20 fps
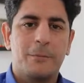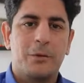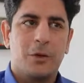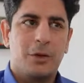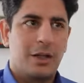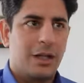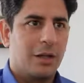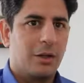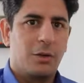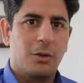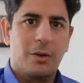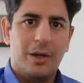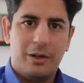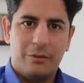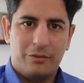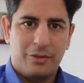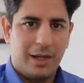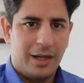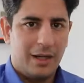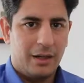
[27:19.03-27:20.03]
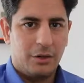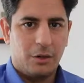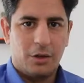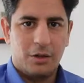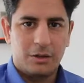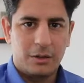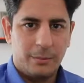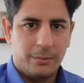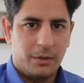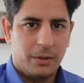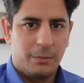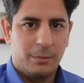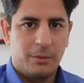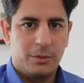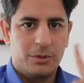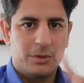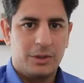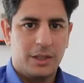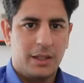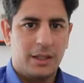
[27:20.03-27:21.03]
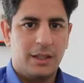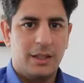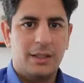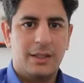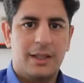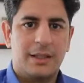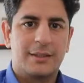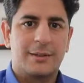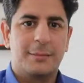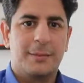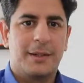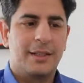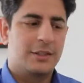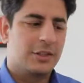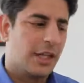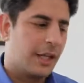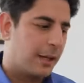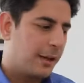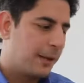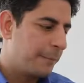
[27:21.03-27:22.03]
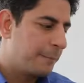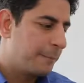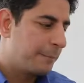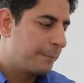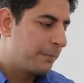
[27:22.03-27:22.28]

So you can go and find Gautam Kamboj Hindi. That's my channel.